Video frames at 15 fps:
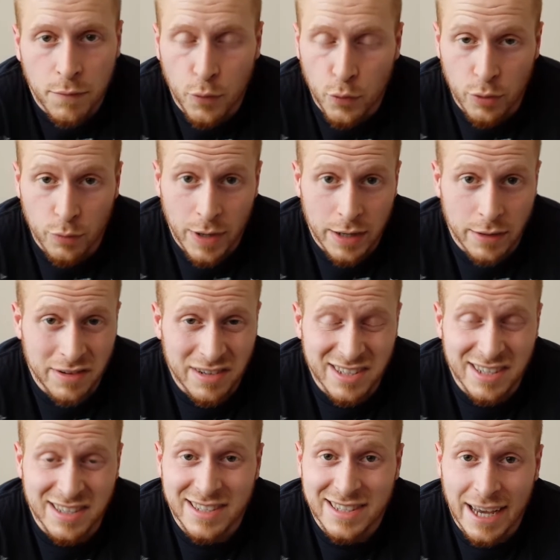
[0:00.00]
For the record,
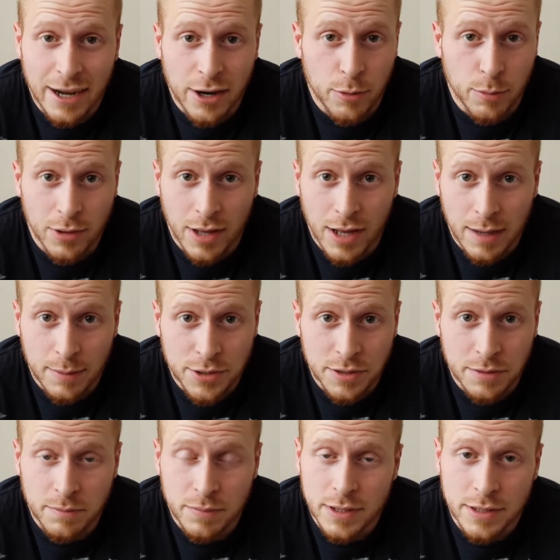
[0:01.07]
it's a terrible
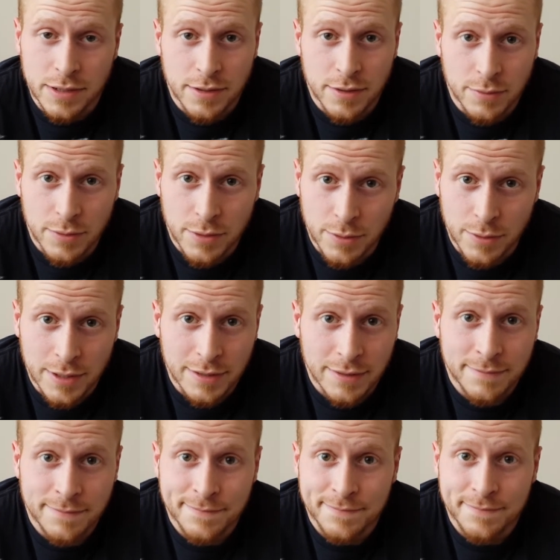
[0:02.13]
option. Please don't do it.
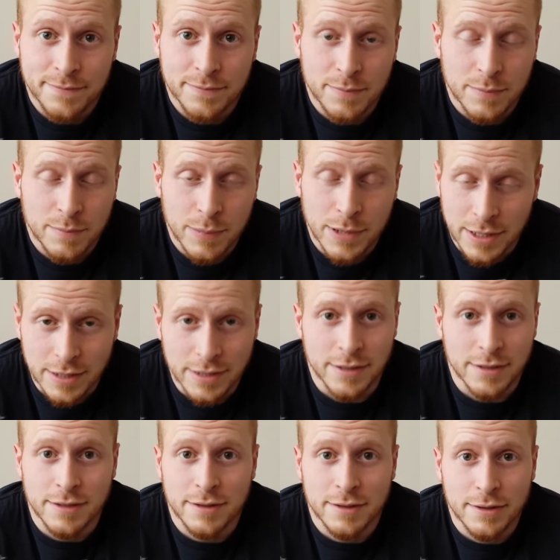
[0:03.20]

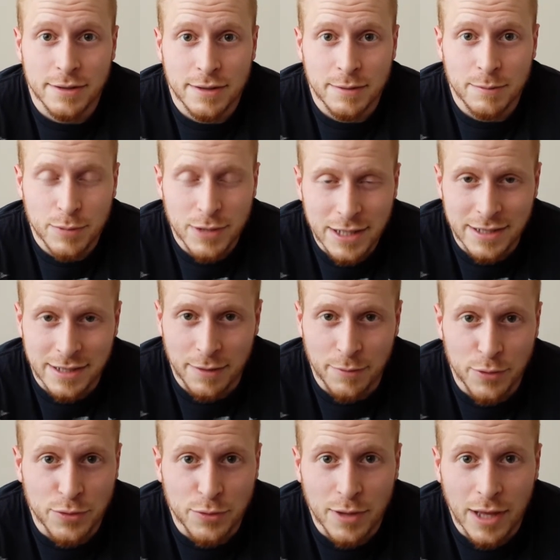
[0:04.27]
Please
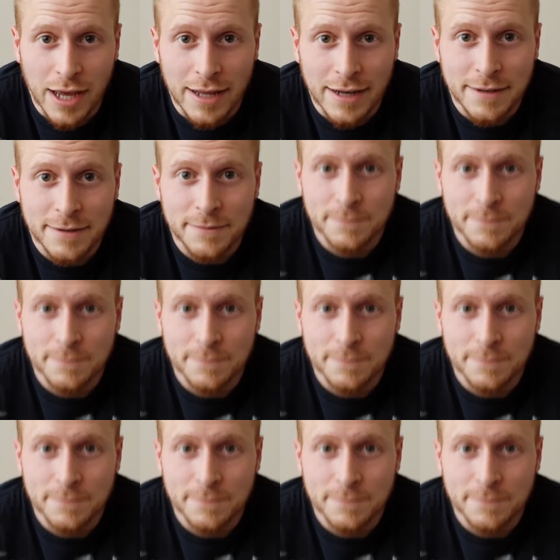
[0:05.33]
never do that.